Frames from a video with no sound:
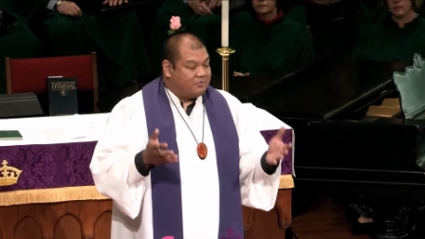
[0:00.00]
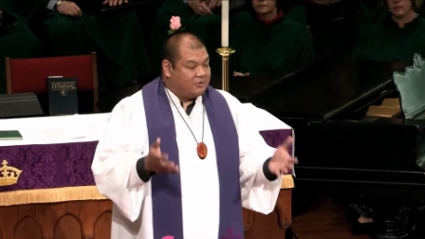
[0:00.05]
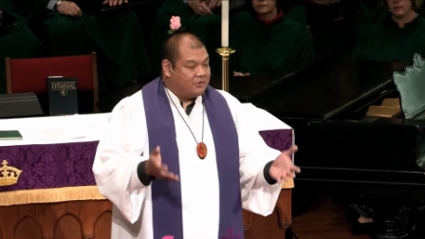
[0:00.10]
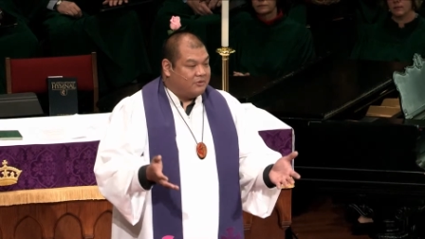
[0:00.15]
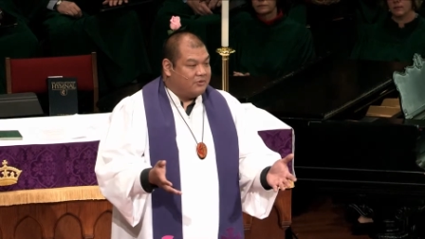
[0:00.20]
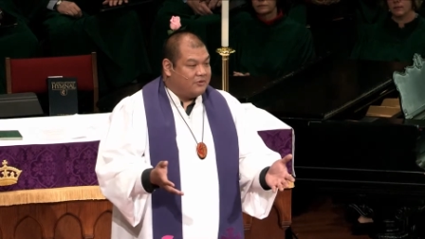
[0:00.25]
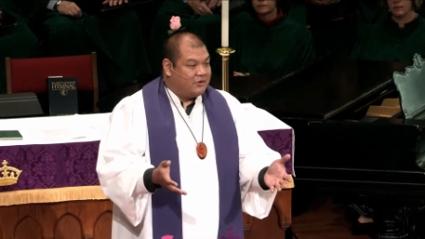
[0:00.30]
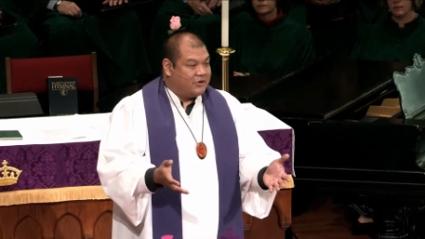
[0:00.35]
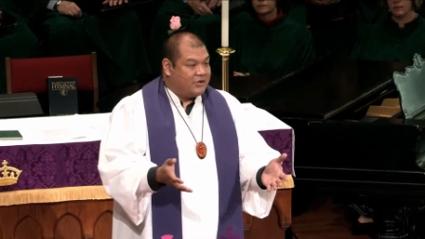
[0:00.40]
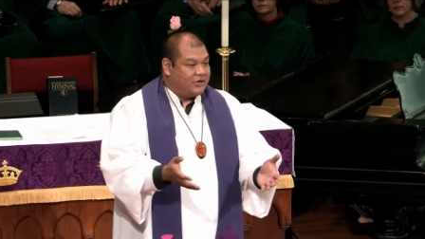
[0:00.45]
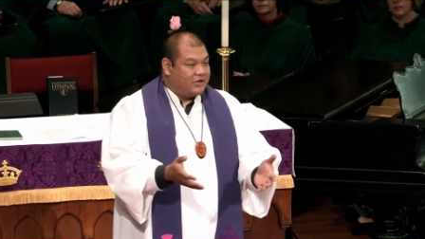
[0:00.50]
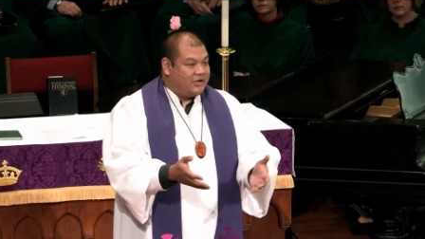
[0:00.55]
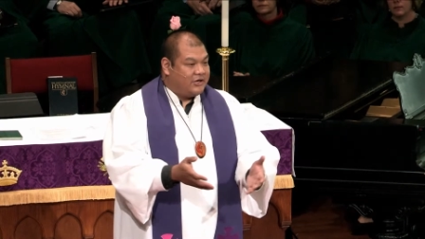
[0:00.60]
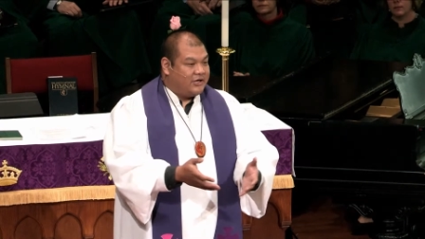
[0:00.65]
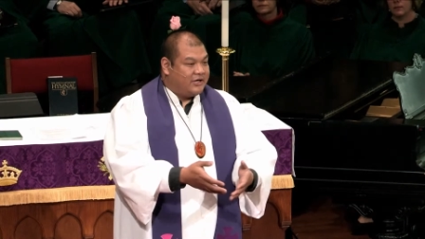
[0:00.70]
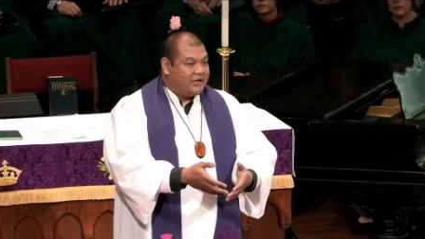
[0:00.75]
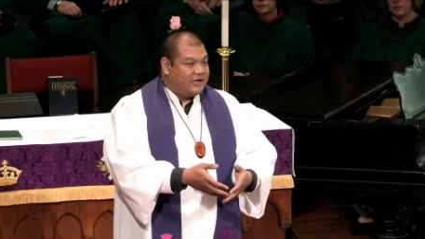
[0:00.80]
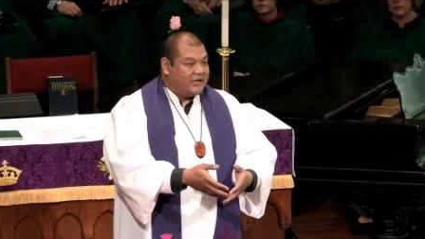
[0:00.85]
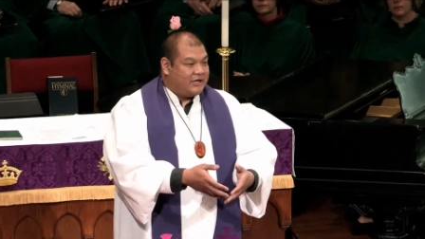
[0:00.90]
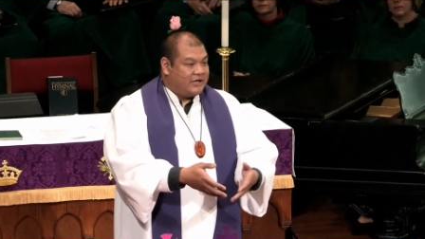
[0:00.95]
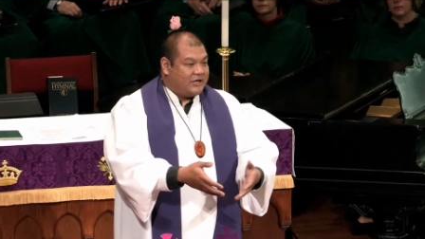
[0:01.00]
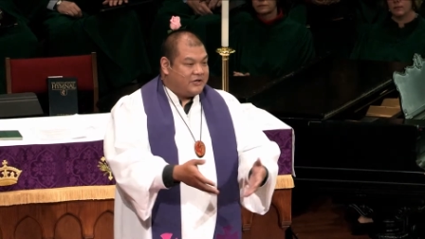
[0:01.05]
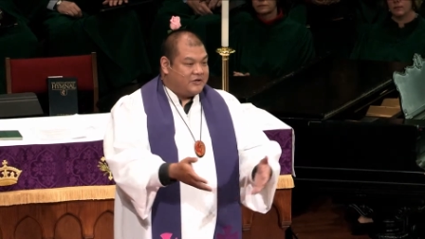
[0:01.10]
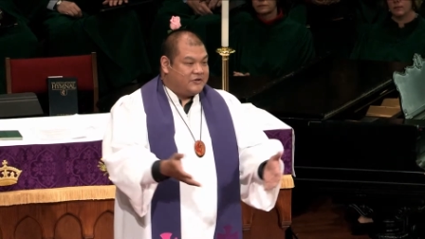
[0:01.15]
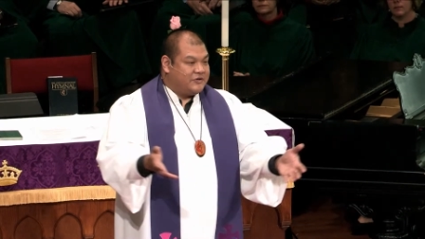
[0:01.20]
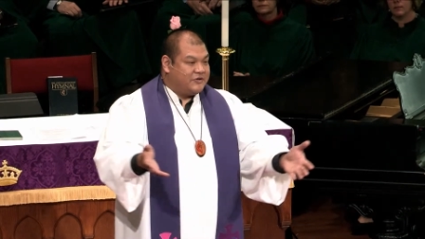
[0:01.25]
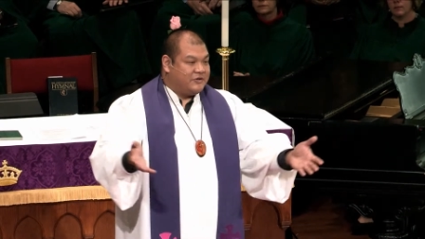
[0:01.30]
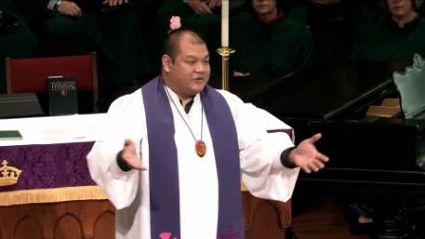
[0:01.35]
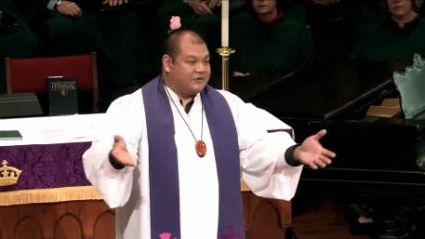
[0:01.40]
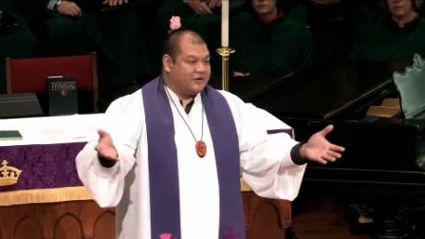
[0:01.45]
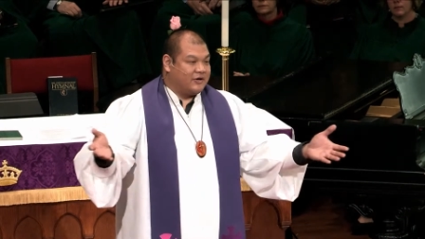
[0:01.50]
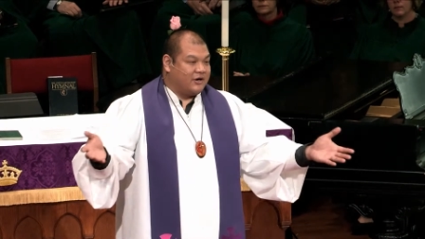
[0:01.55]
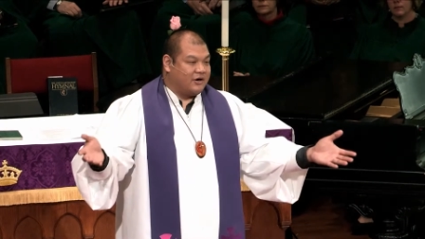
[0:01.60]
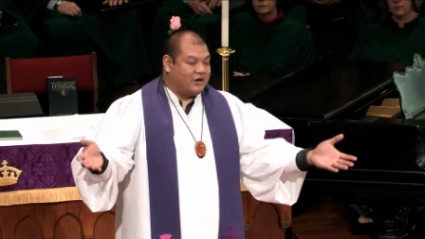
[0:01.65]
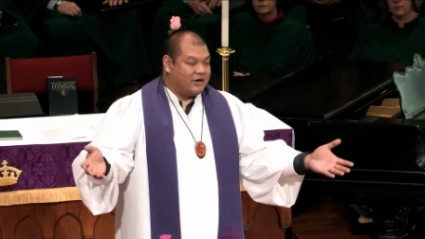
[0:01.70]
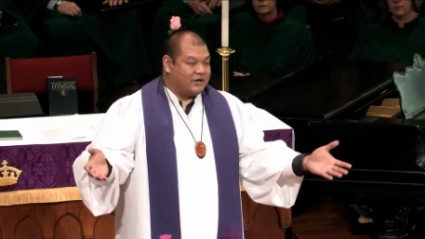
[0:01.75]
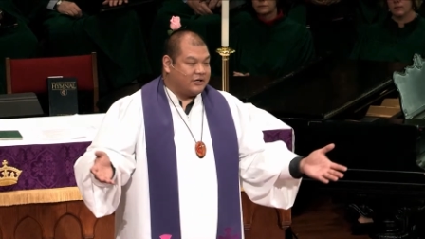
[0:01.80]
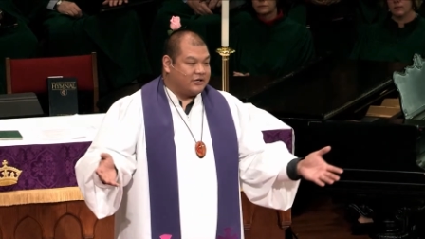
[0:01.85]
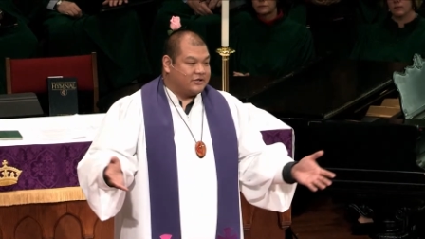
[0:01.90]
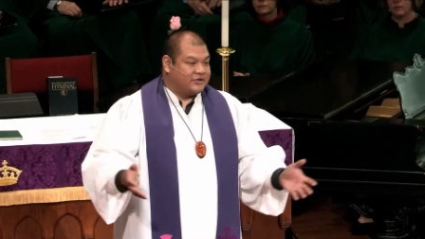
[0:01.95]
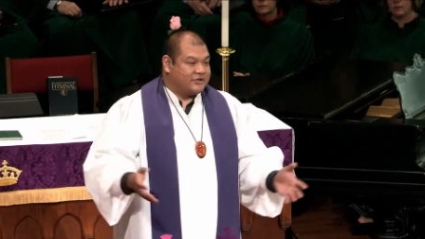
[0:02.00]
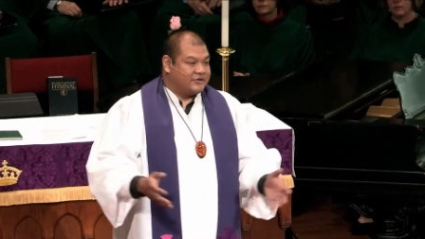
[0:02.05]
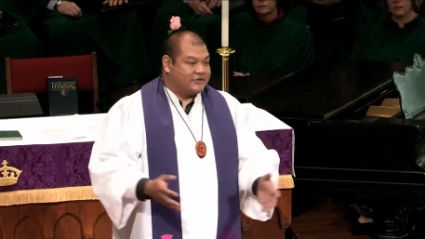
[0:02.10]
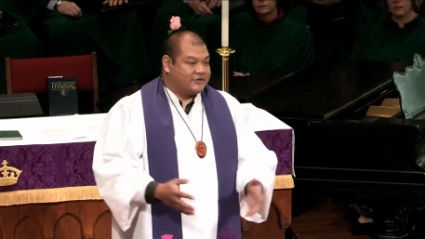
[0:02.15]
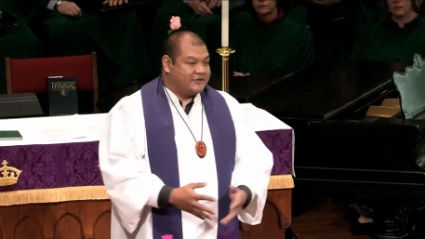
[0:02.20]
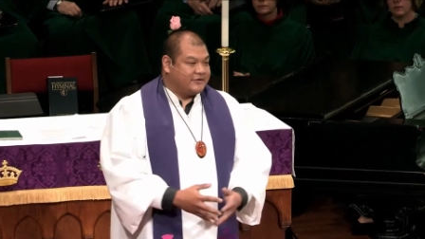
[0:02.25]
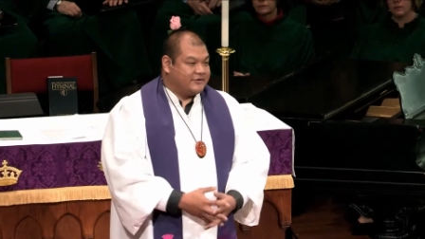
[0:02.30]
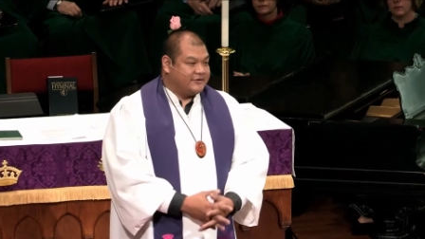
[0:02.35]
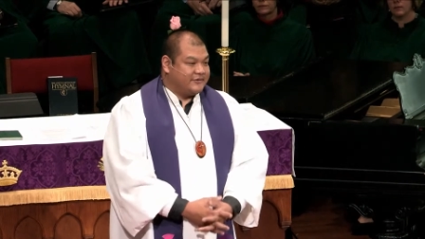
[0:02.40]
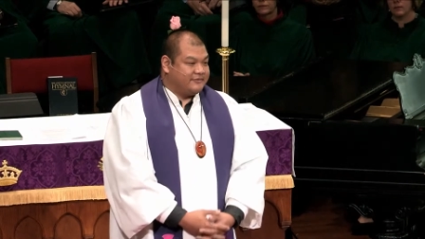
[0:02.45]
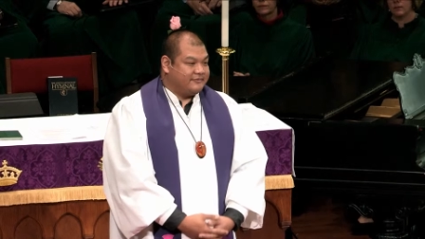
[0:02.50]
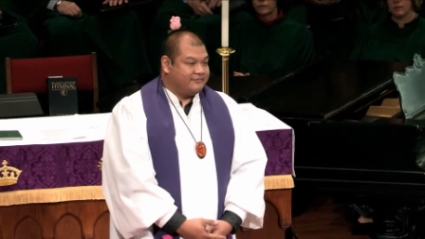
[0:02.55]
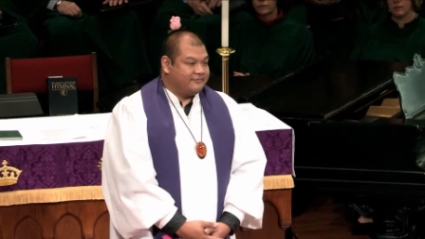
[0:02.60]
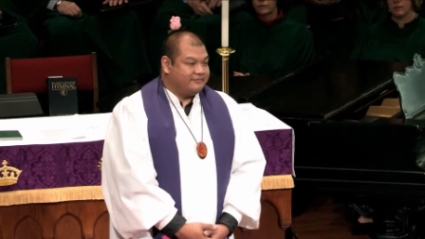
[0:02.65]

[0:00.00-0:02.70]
poured into your hearts.